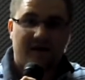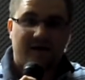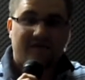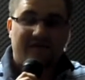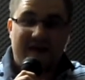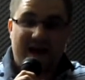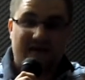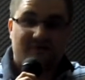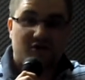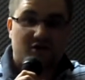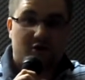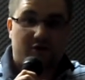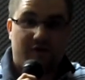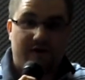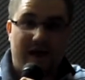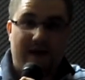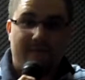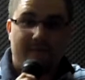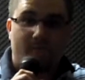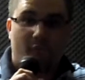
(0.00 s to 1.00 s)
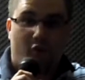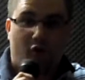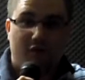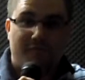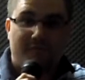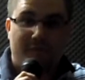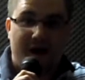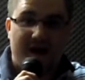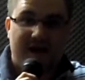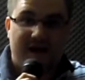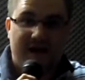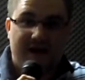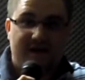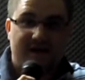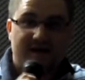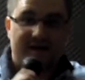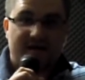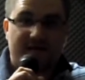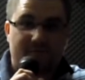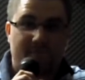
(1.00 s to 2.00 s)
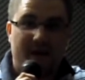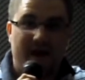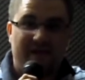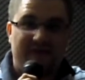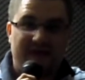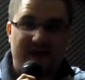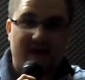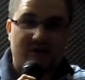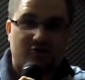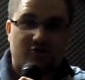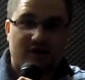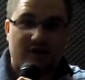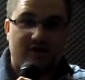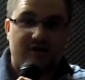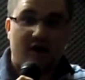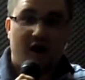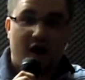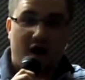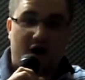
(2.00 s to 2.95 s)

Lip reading: They have to create more money to pay the interest